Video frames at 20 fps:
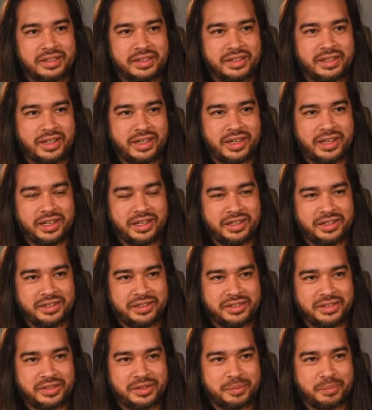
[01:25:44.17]

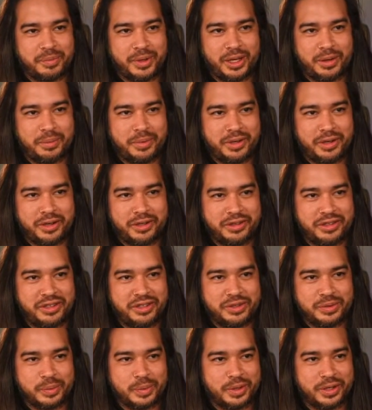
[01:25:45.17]
and maybe all
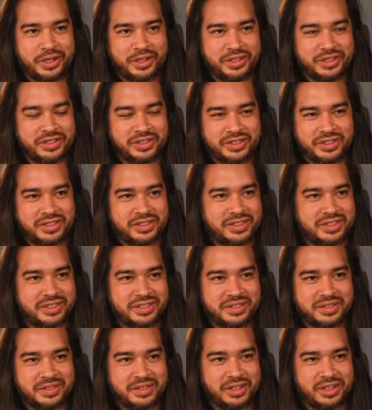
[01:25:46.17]
these words
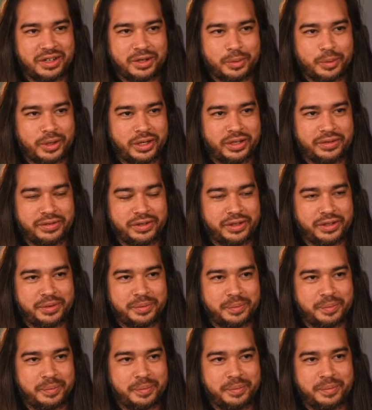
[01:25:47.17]
are whatever.
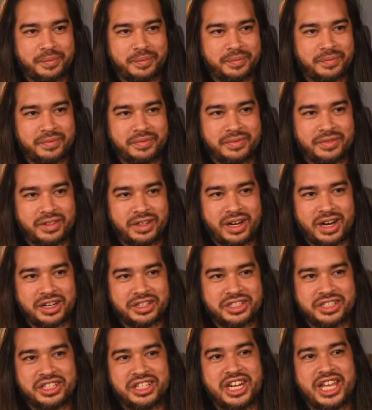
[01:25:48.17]
They're
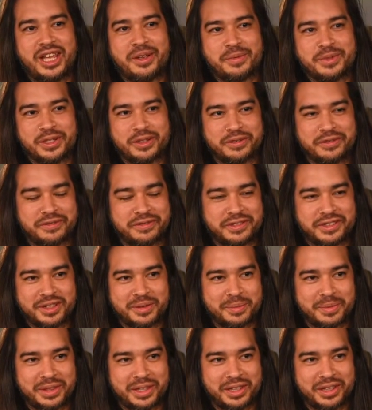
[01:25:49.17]
actually names of
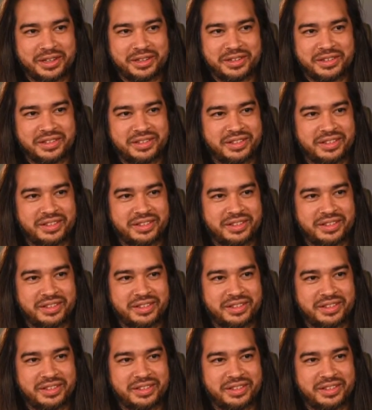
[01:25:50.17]
something,